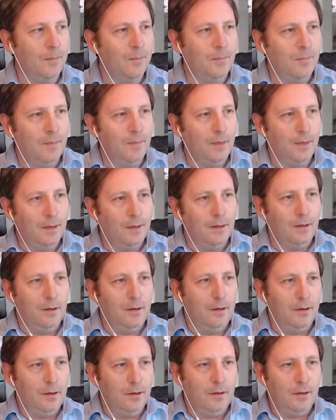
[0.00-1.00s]

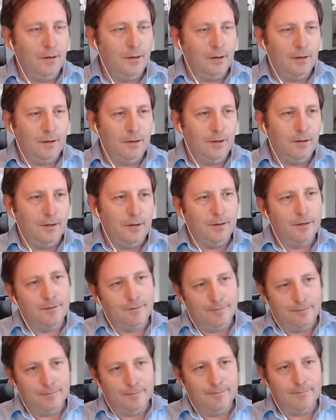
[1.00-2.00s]

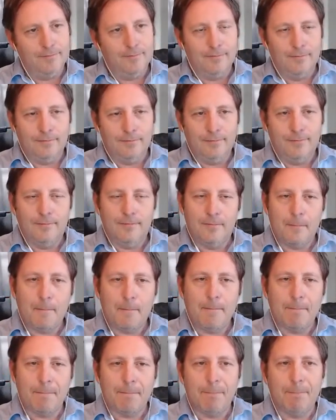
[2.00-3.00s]

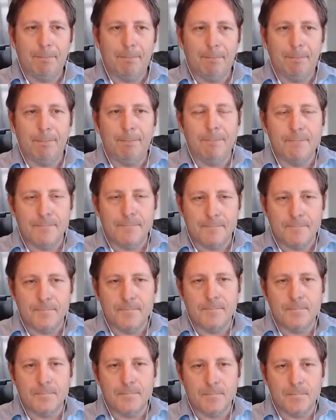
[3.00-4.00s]

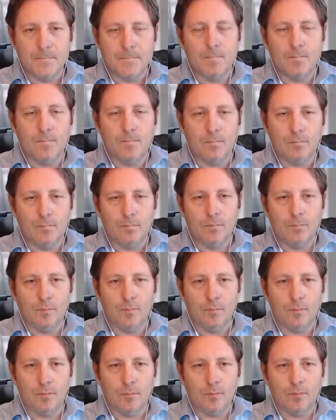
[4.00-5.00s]

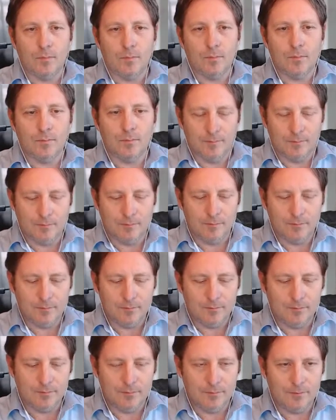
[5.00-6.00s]

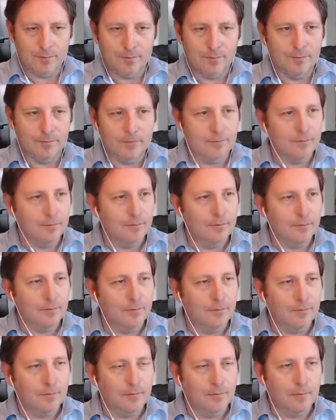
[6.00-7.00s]
(not speaking)